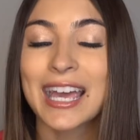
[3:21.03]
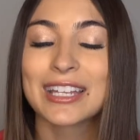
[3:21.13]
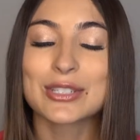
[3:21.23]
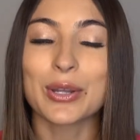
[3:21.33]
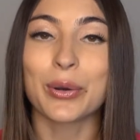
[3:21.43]

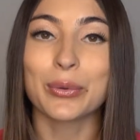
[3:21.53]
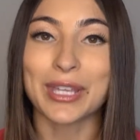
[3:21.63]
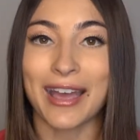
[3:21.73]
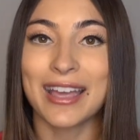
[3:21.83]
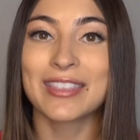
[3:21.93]
So
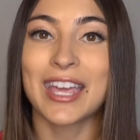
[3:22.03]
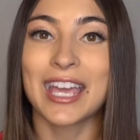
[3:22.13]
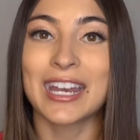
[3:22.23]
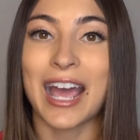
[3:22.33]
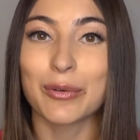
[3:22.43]
yeah, and
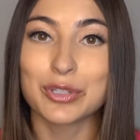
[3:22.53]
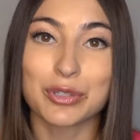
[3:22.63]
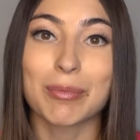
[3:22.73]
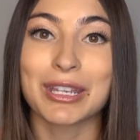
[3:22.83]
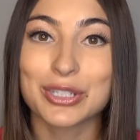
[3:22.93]
then I was
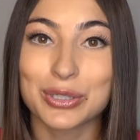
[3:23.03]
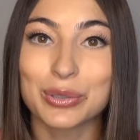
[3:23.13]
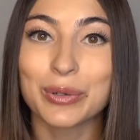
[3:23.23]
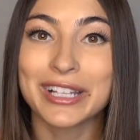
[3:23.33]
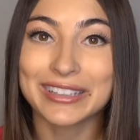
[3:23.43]
doing my
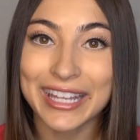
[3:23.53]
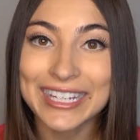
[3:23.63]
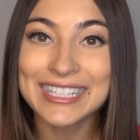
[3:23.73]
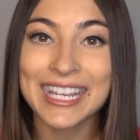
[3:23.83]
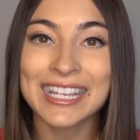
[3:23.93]
2
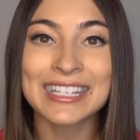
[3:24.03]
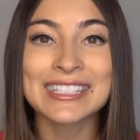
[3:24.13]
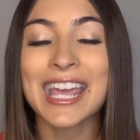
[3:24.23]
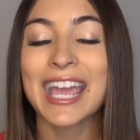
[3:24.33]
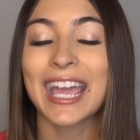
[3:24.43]
leg
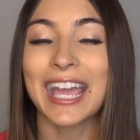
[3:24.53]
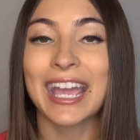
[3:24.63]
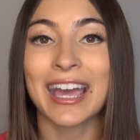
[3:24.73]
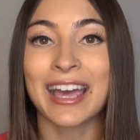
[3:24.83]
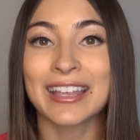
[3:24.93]
days,
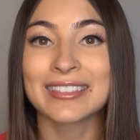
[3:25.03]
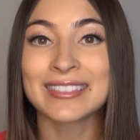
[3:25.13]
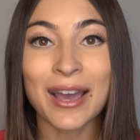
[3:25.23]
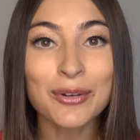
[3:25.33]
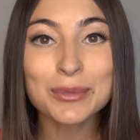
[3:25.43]
and
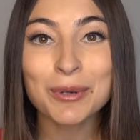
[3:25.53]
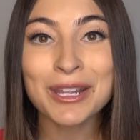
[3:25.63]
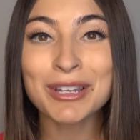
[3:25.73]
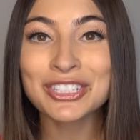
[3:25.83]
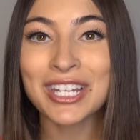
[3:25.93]
that was
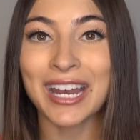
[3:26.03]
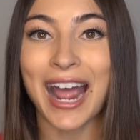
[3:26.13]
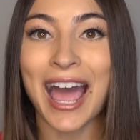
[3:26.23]
pretty much it.